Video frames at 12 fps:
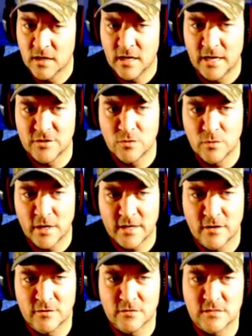I do like
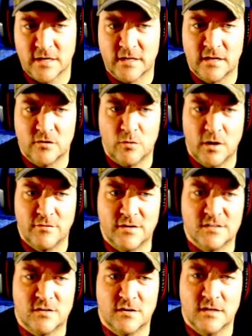how there's like
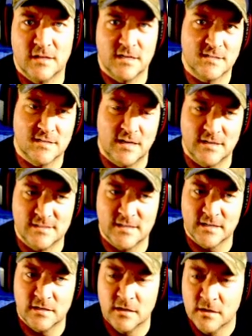engravings on it. That's kind of
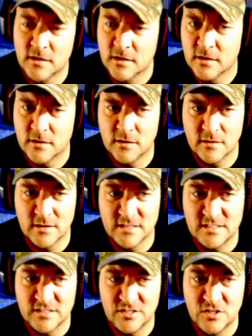sick. This
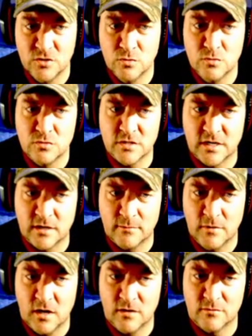is huge, and I'm
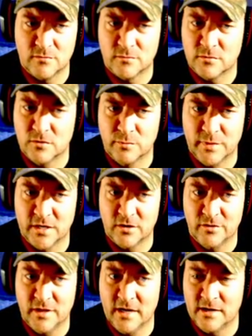not real big
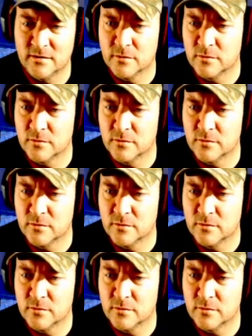on that.